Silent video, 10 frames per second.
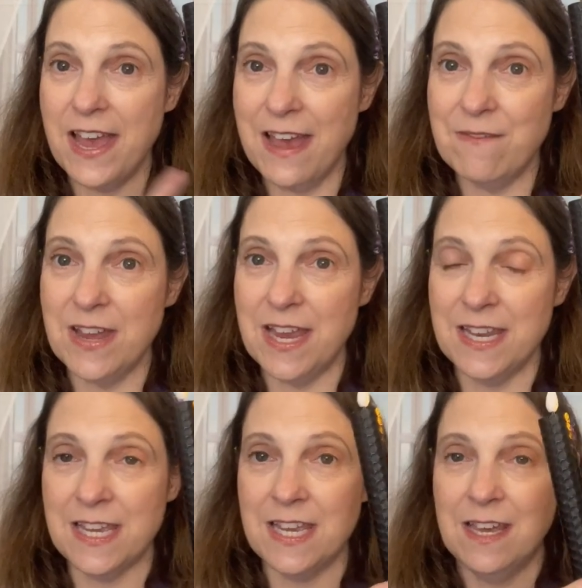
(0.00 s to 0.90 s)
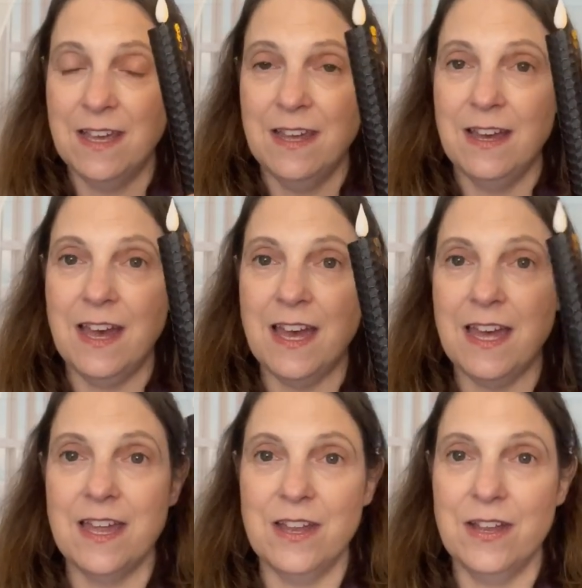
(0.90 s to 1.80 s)
have any
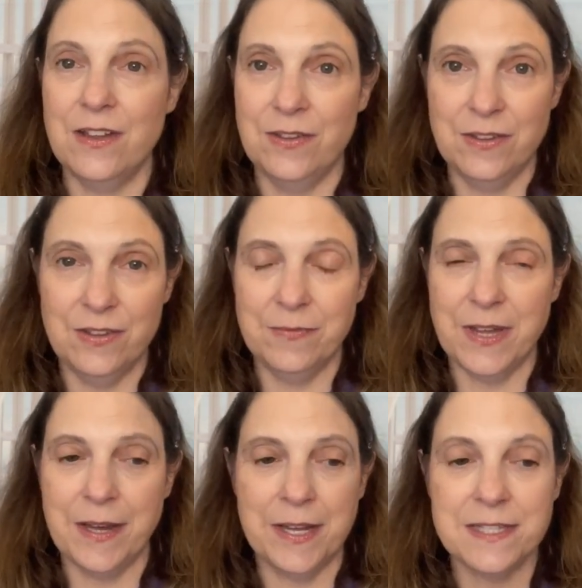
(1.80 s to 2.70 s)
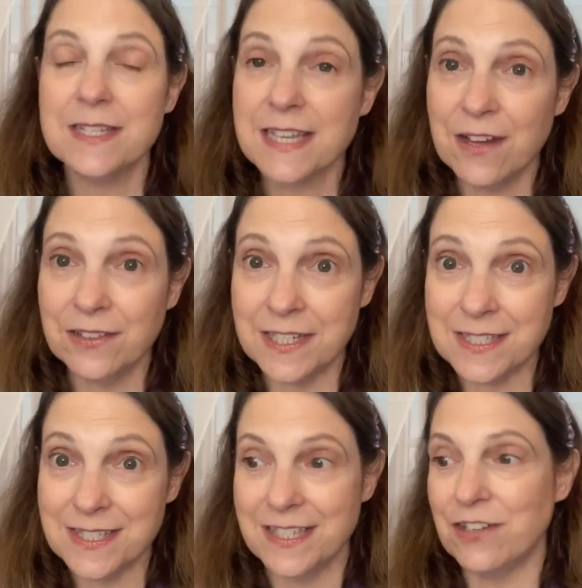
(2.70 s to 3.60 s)
uh, uh, discount
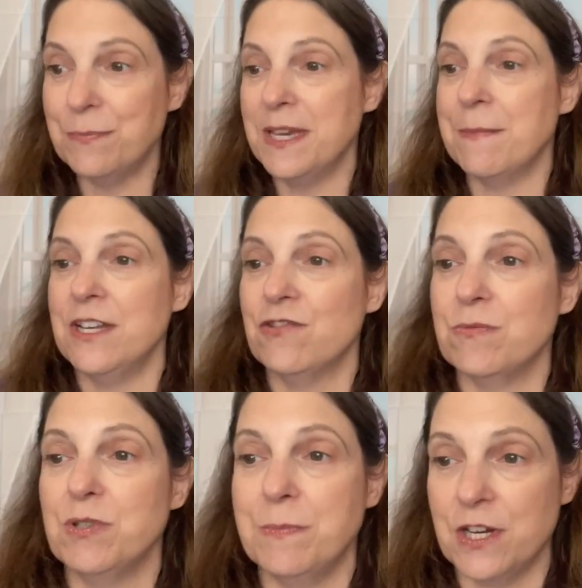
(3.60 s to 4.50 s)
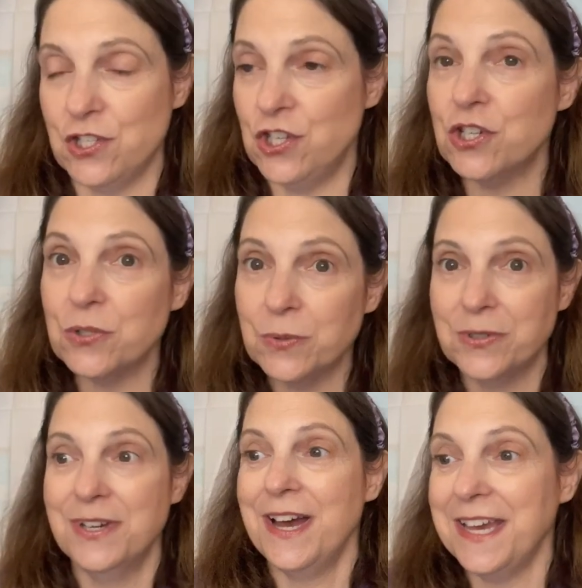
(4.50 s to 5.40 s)
links, it'll be in my description box too.
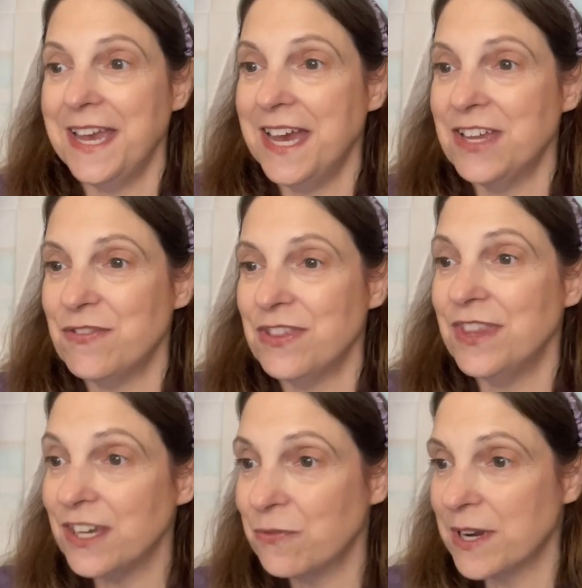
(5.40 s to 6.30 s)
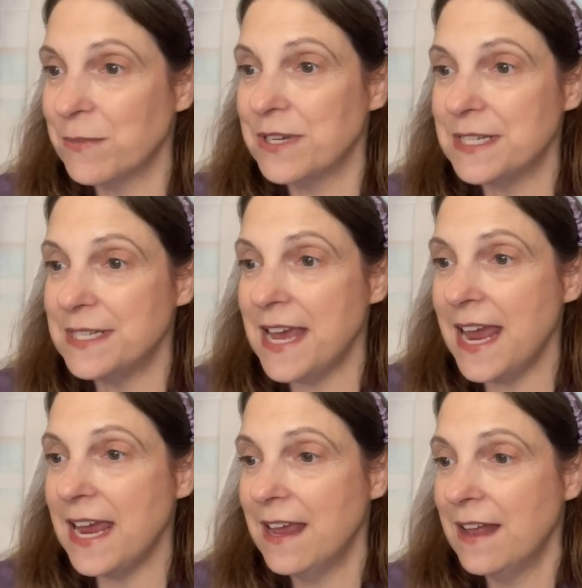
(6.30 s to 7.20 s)
I can't even think what I'm going to
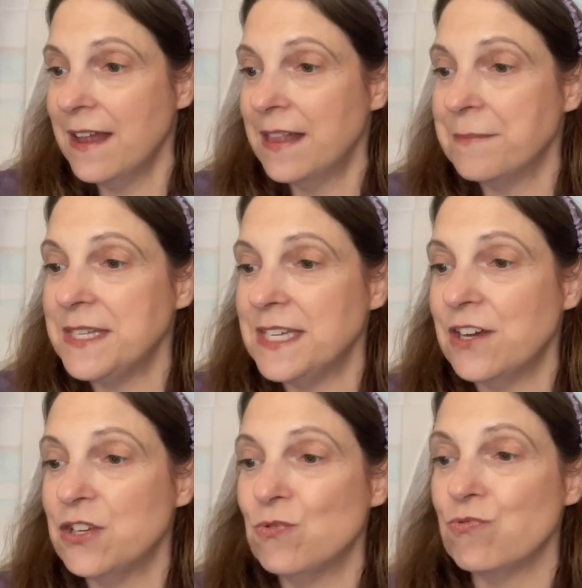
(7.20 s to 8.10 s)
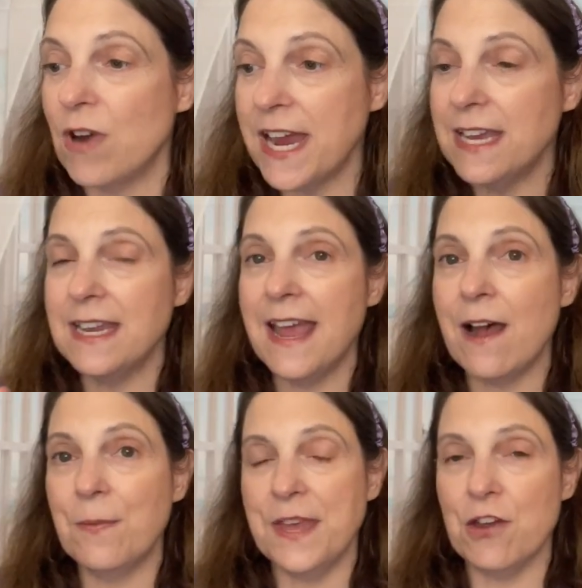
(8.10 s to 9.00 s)
say. Let me tell you right
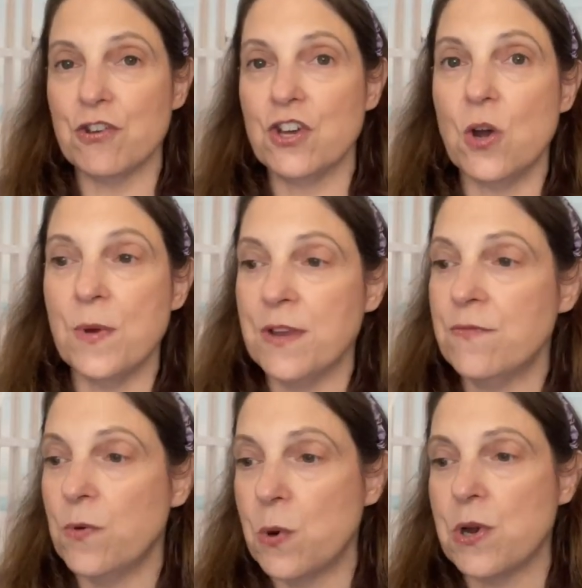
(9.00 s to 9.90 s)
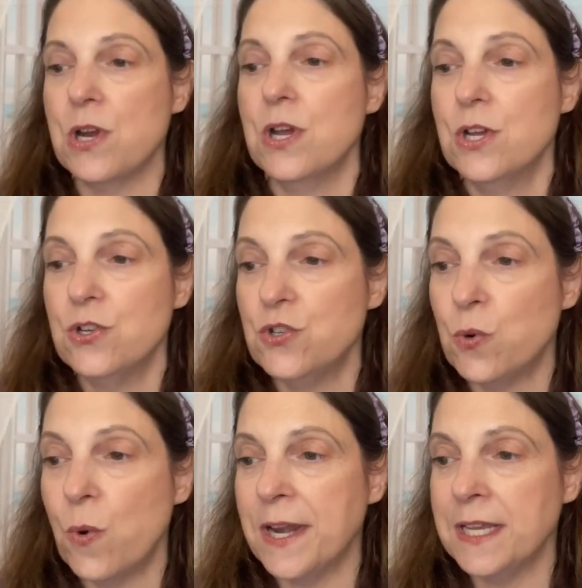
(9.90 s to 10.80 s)
now, they are going for
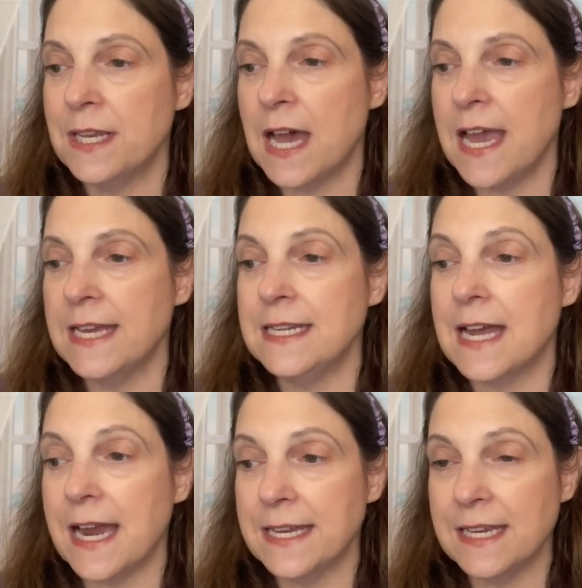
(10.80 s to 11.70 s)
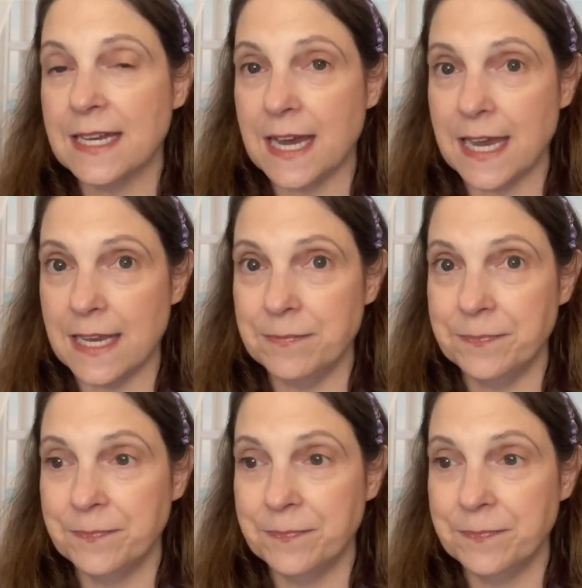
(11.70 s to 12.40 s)
$29.99